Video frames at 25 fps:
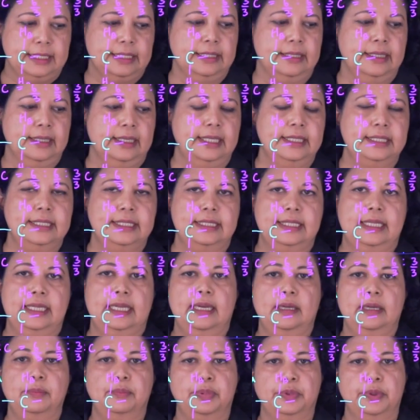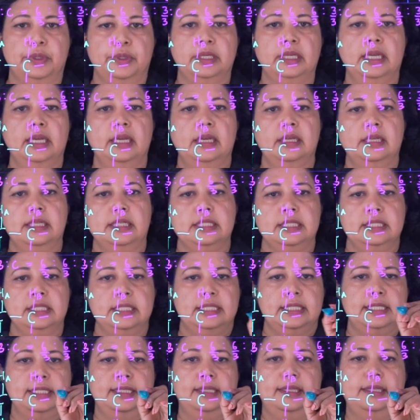So let's say I put
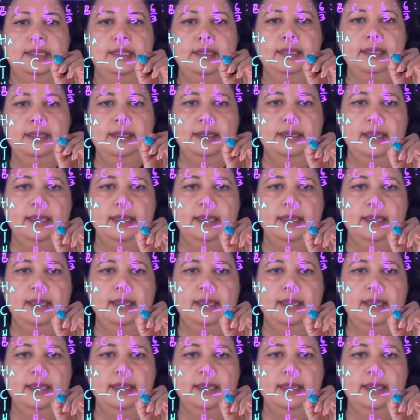Z